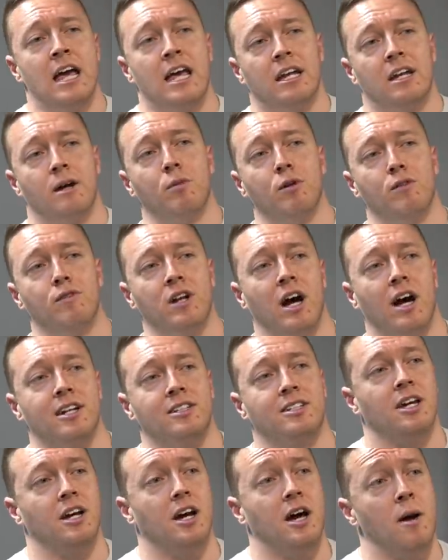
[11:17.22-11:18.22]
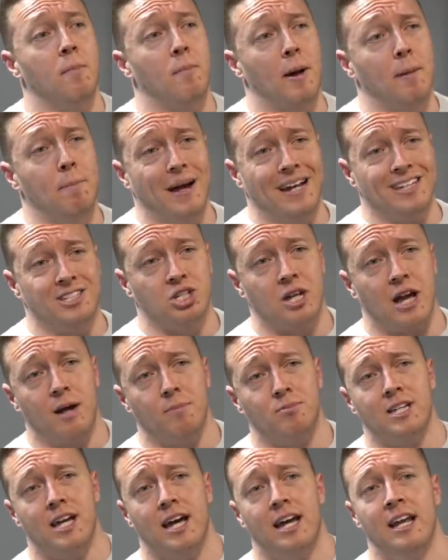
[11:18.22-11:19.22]
Now moving on to my bench
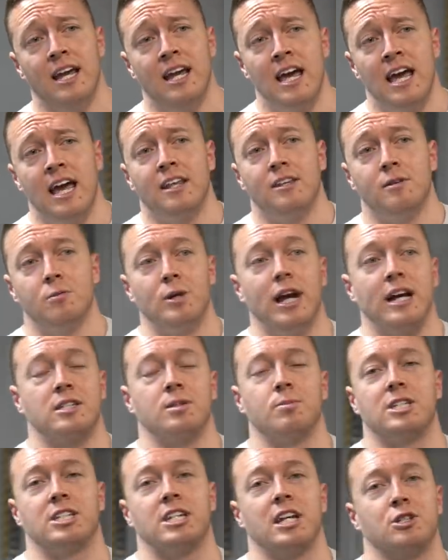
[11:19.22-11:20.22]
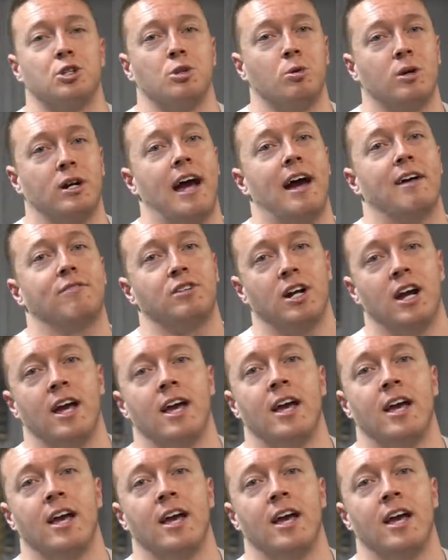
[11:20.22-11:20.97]
top set, then we got some accessory work after.